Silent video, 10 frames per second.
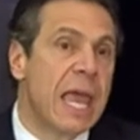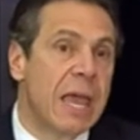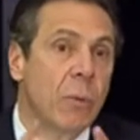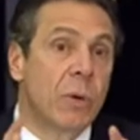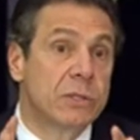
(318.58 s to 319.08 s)

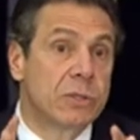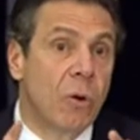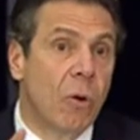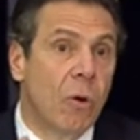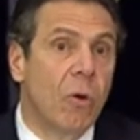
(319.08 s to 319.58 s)
It was
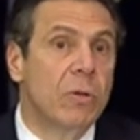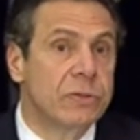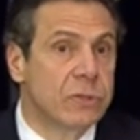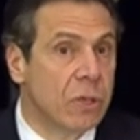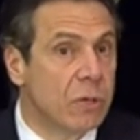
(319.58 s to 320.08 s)

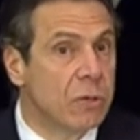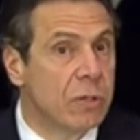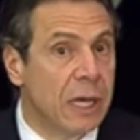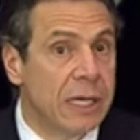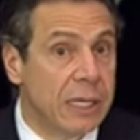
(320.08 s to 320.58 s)
also,
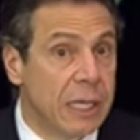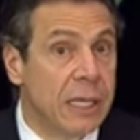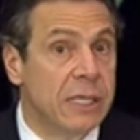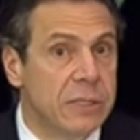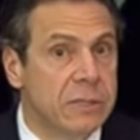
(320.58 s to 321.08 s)
and it
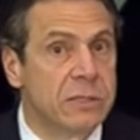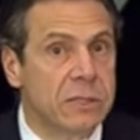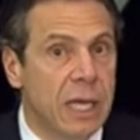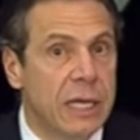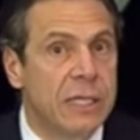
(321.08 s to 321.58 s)
is,
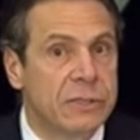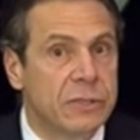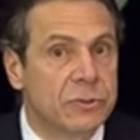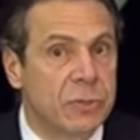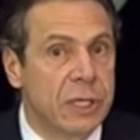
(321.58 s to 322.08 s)
an
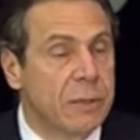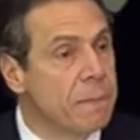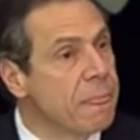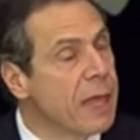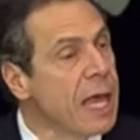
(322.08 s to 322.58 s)
industry
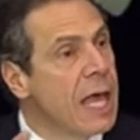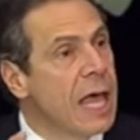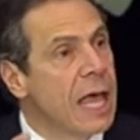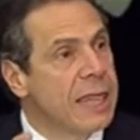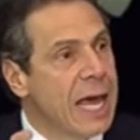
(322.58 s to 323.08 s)

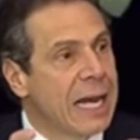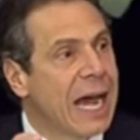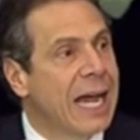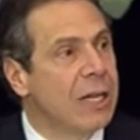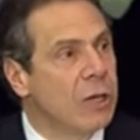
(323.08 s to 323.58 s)
that
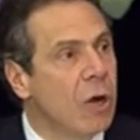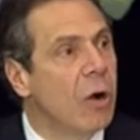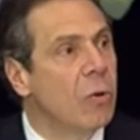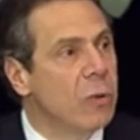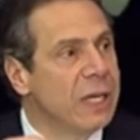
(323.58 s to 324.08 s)
I
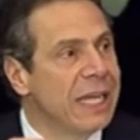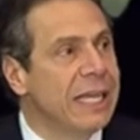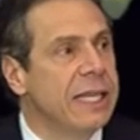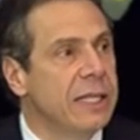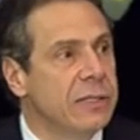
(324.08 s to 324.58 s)
know
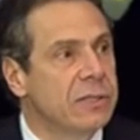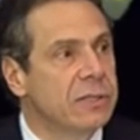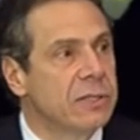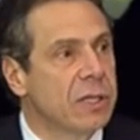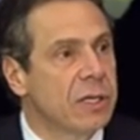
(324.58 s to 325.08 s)

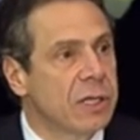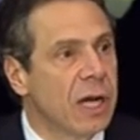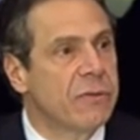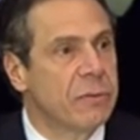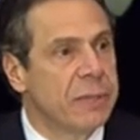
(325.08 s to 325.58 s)
needs
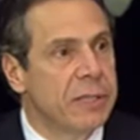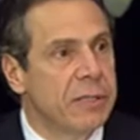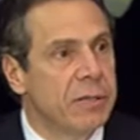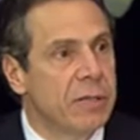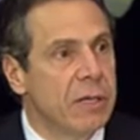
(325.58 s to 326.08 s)
government
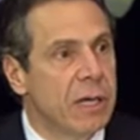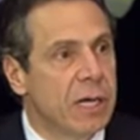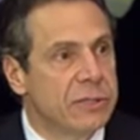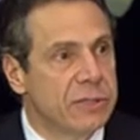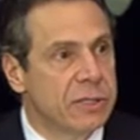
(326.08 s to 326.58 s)

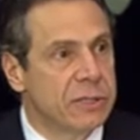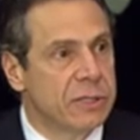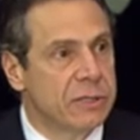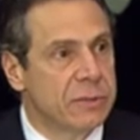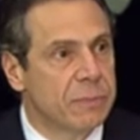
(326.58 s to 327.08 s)

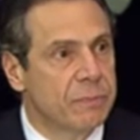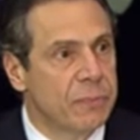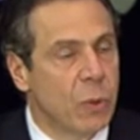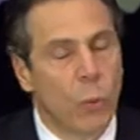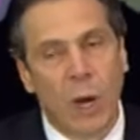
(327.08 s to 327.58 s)
assistance.
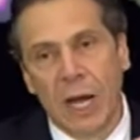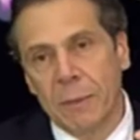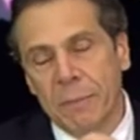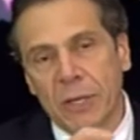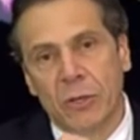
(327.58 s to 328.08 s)
Why?
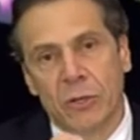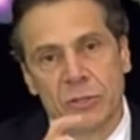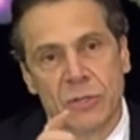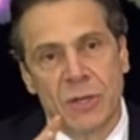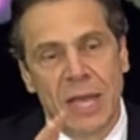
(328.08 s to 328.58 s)

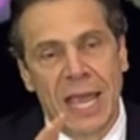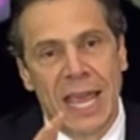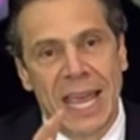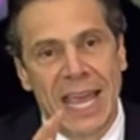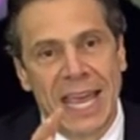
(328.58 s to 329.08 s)
Because
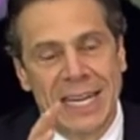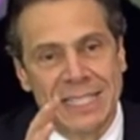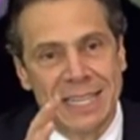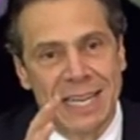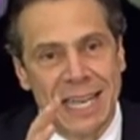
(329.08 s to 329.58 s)
it
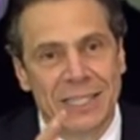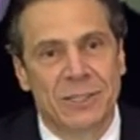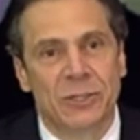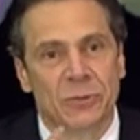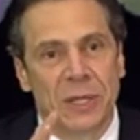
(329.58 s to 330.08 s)
is an
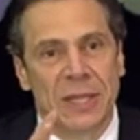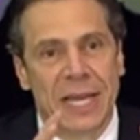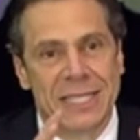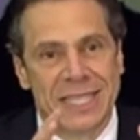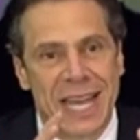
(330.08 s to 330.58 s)
industry
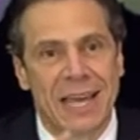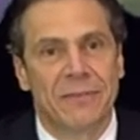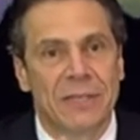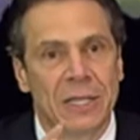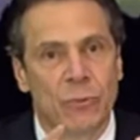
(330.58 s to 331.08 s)
that is
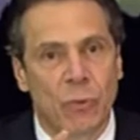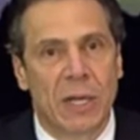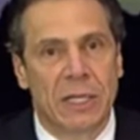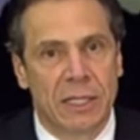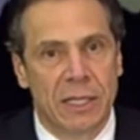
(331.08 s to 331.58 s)
heavily
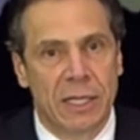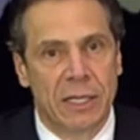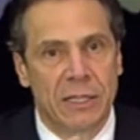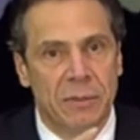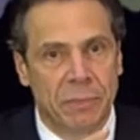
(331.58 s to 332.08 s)

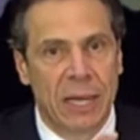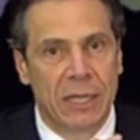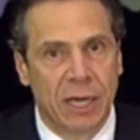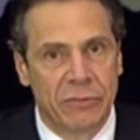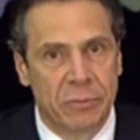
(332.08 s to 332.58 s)
regulated by
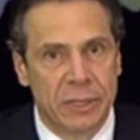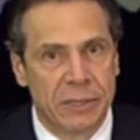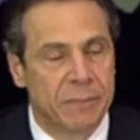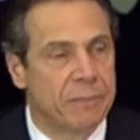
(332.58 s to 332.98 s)
government